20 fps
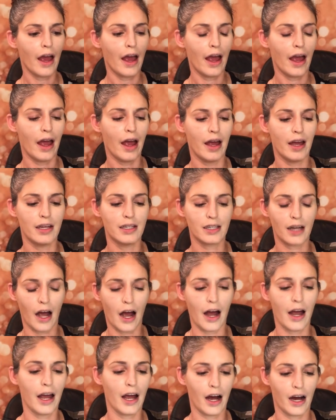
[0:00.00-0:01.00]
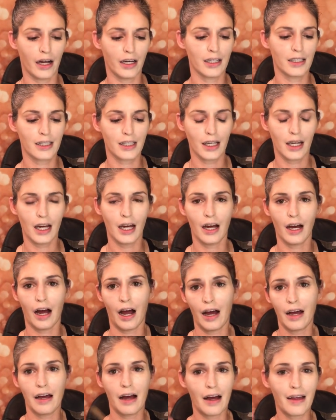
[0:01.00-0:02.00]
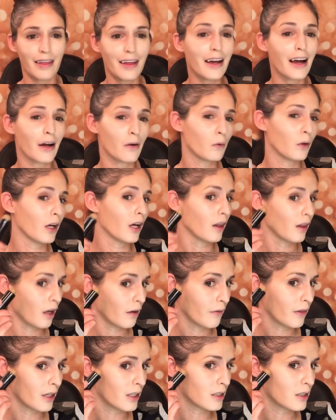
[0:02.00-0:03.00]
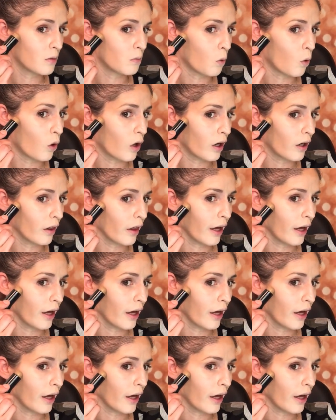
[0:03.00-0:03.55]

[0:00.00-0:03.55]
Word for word: And I honestly, I, I think I really love this more.